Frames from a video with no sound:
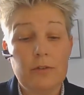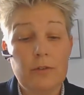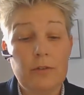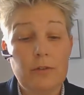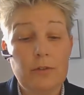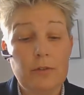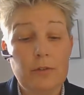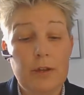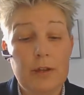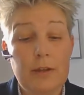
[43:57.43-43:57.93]

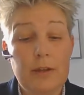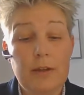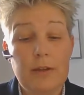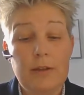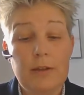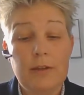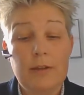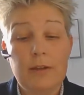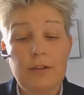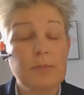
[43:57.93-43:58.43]

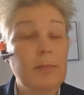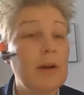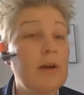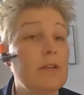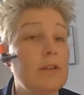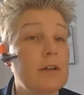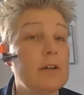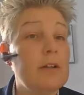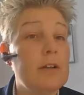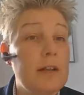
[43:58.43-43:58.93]
as part
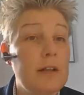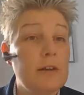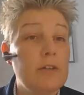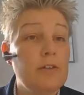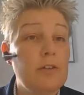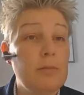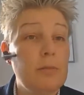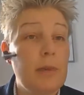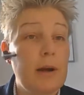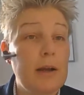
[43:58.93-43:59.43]
of the Clean
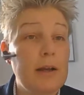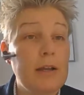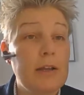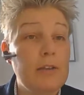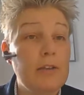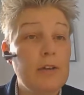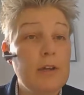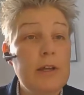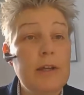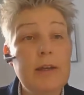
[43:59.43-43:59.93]
Energy
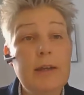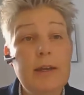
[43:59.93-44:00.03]
Package